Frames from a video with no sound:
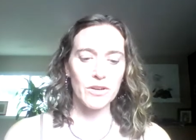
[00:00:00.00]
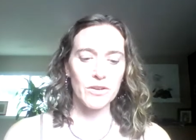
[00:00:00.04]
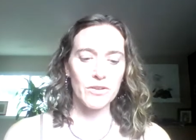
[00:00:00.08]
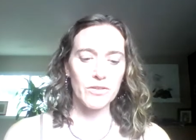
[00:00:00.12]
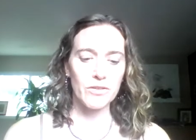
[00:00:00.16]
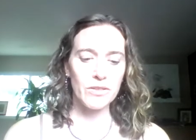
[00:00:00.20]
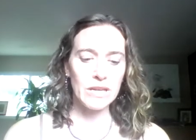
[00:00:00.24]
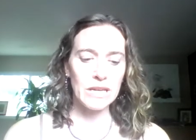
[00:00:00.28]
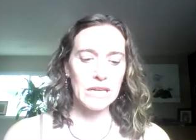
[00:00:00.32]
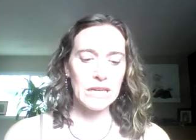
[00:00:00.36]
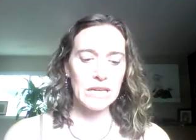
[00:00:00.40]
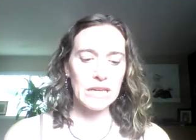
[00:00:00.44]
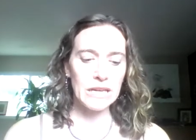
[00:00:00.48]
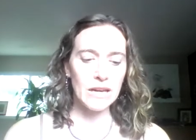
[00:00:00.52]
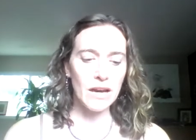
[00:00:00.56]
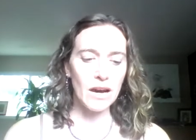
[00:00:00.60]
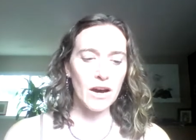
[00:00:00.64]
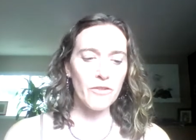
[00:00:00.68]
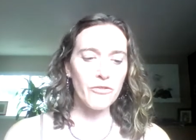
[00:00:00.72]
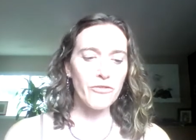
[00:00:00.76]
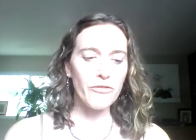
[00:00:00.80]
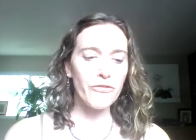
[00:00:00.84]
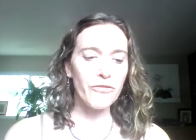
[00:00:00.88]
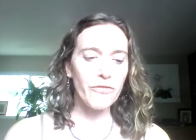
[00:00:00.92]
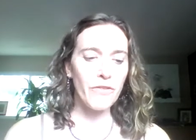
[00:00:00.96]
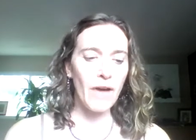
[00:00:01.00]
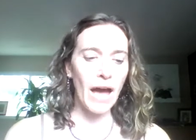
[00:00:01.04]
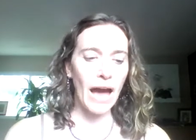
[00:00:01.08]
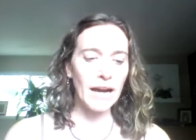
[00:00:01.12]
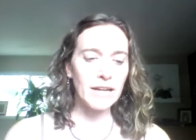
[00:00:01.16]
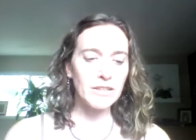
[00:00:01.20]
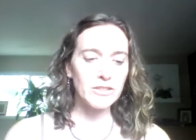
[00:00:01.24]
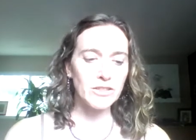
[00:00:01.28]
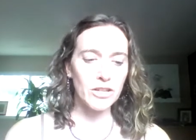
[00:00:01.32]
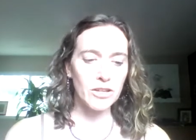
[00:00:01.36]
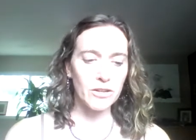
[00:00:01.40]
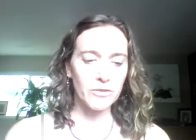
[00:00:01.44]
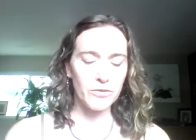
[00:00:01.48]
the
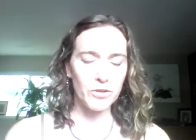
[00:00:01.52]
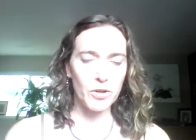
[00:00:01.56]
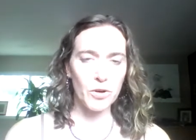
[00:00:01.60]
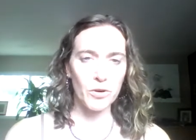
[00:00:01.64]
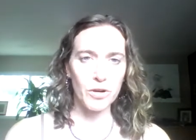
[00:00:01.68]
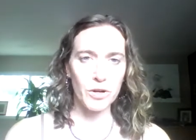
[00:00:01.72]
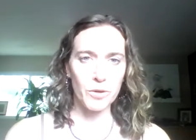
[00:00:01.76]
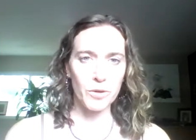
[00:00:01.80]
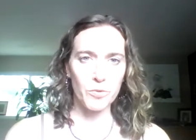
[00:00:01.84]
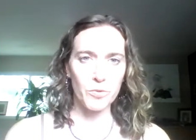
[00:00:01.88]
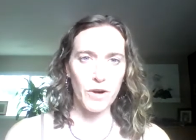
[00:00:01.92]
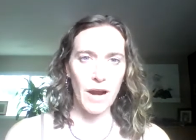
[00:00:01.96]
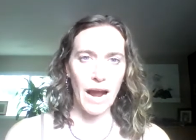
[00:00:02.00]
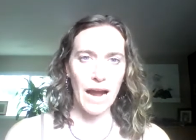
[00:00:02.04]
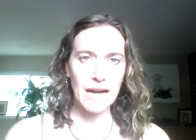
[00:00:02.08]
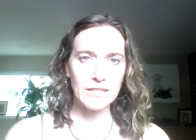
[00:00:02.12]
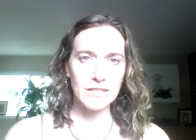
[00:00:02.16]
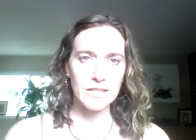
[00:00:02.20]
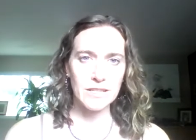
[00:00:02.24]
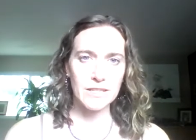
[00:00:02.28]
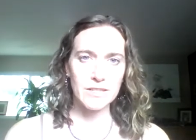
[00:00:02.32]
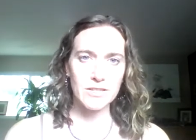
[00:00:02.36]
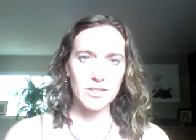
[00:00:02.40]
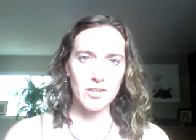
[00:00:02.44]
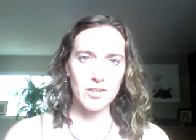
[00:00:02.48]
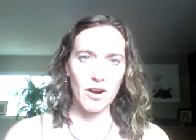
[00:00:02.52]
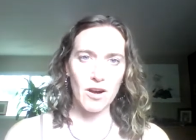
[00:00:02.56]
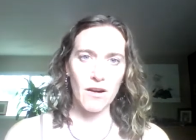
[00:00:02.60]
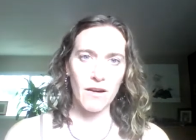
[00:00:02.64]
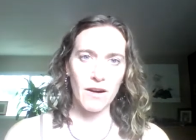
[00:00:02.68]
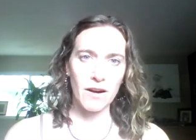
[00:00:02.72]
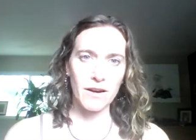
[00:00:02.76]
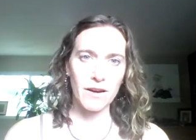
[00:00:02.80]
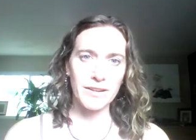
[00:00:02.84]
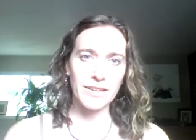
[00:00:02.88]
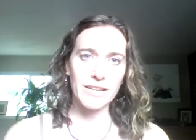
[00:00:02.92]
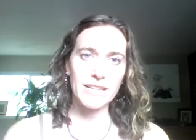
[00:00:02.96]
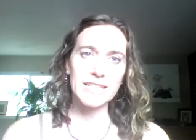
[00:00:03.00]
effect of yoga practice
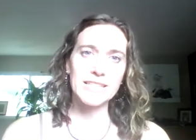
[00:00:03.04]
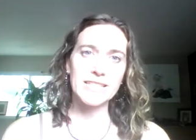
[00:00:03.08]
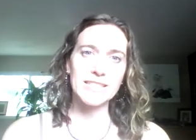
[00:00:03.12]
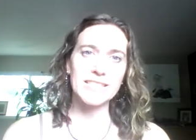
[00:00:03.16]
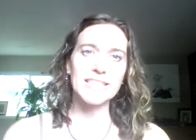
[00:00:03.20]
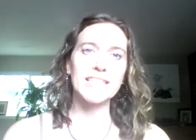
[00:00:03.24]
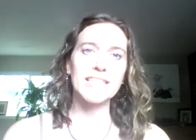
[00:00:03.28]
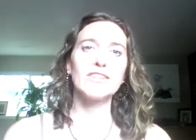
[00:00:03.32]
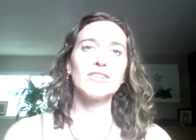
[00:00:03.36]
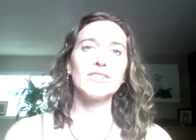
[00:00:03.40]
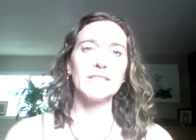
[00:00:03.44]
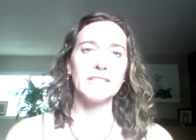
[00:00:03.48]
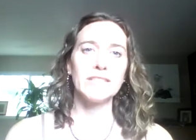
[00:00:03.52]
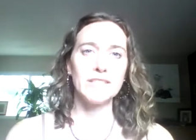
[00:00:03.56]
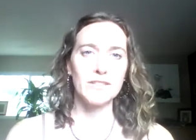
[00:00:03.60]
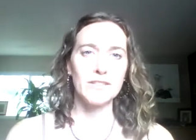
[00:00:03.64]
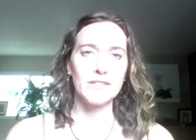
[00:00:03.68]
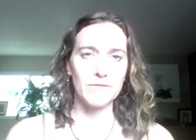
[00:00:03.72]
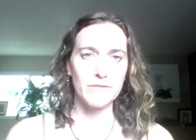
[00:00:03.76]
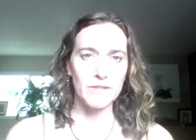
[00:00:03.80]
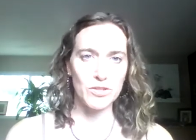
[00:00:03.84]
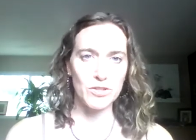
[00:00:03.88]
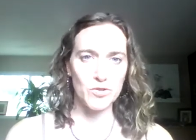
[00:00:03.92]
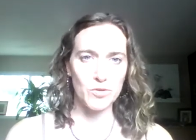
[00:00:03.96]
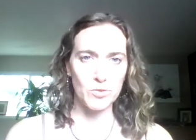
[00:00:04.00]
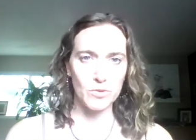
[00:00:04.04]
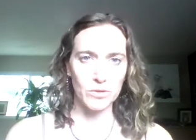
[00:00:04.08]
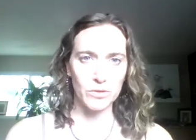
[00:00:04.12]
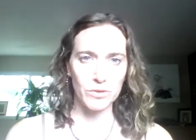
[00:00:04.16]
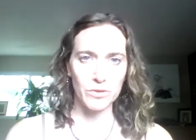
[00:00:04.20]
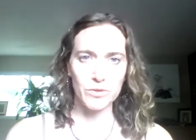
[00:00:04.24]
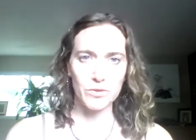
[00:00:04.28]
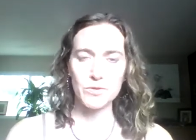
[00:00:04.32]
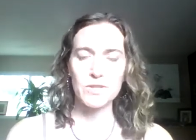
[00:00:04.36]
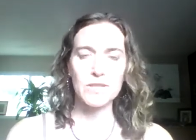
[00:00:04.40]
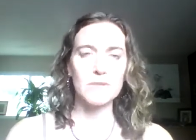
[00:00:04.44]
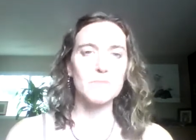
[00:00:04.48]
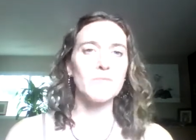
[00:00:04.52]
on a single individual
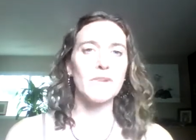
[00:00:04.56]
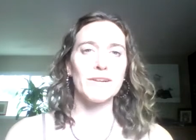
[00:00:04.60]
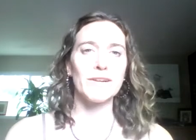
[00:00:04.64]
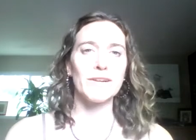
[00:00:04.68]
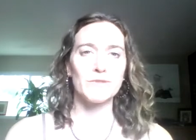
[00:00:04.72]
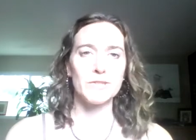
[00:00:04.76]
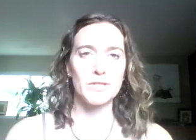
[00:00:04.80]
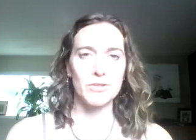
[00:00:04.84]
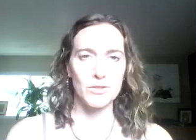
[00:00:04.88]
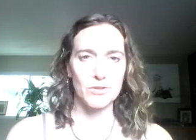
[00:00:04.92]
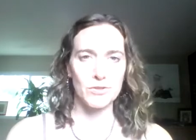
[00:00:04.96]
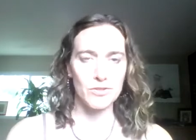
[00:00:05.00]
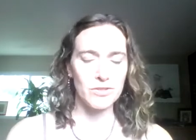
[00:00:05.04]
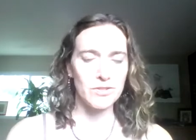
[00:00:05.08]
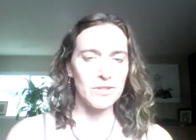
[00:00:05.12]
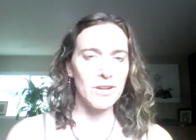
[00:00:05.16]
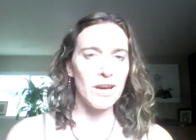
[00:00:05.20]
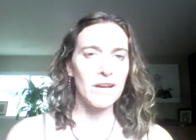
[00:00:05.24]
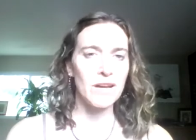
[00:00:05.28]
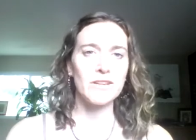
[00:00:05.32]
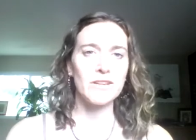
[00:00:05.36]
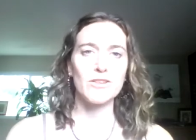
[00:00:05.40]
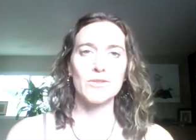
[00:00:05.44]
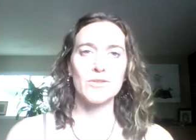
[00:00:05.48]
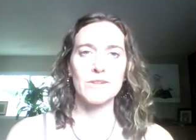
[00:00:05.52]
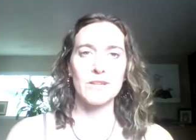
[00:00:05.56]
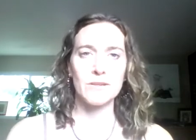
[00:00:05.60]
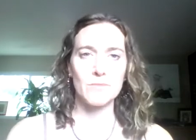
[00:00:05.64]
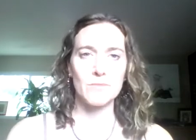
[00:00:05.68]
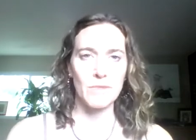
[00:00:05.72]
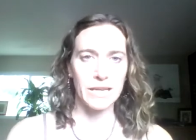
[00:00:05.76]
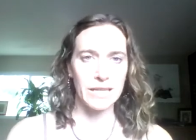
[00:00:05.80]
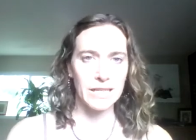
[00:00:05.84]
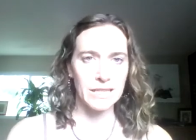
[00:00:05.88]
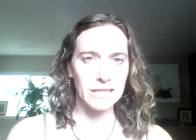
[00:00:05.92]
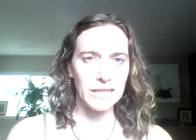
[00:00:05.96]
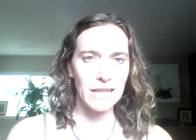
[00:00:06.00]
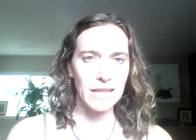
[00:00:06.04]
who's in my research study or in
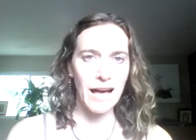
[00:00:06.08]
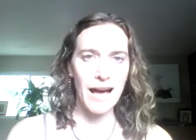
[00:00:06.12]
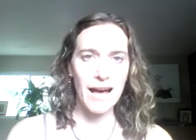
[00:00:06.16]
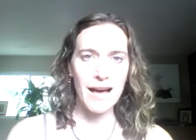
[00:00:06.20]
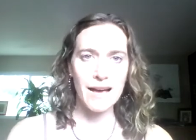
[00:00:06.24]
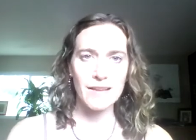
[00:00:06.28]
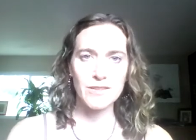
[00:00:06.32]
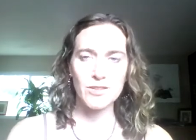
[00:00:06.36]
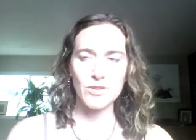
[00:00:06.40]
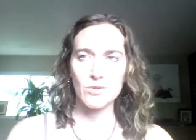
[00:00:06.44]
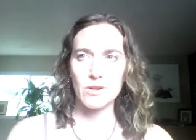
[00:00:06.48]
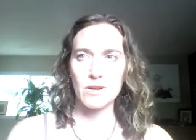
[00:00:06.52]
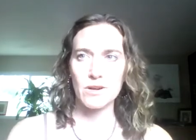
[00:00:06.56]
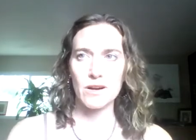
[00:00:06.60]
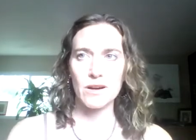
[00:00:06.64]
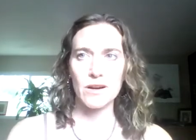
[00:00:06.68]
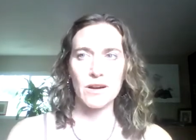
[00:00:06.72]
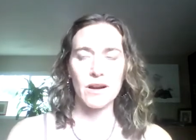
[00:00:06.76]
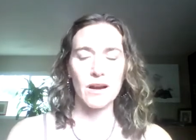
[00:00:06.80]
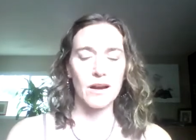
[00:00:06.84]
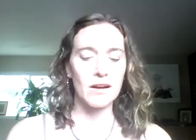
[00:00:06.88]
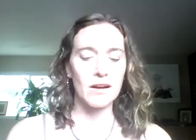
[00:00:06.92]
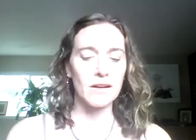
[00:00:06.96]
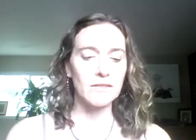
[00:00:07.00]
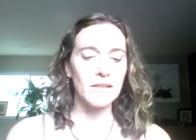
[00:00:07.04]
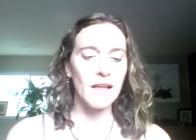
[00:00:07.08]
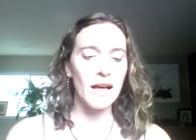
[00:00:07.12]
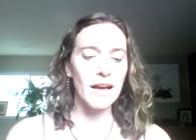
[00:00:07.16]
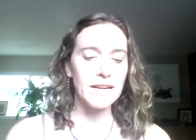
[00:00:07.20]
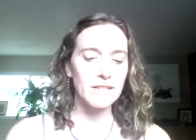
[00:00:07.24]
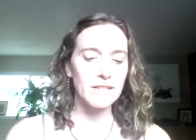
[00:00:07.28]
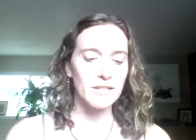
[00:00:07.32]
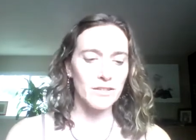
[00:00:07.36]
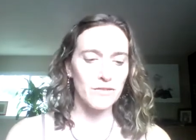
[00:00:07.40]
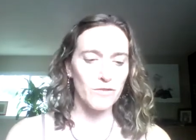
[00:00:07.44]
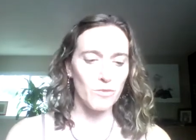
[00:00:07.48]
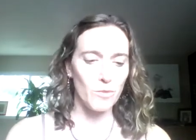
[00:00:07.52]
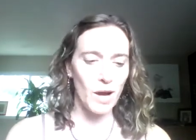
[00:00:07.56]
my class or a
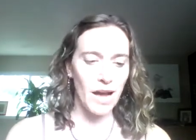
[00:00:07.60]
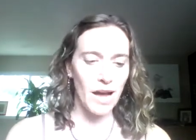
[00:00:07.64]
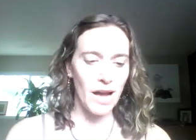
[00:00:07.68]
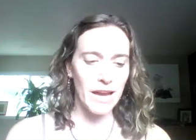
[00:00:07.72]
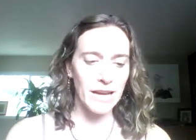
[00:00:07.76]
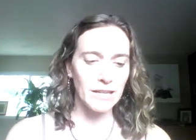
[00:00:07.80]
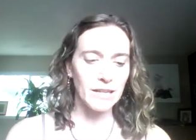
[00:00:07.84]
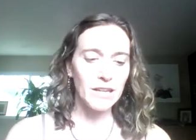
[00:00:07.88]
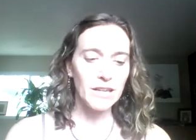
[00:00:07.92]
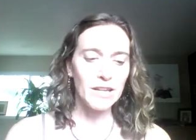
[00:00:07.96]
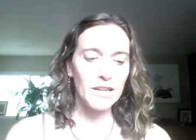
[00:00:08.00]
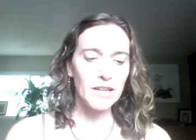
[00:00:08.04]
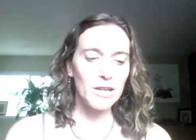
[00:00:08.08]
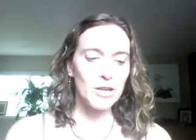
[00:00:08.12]
client of mine,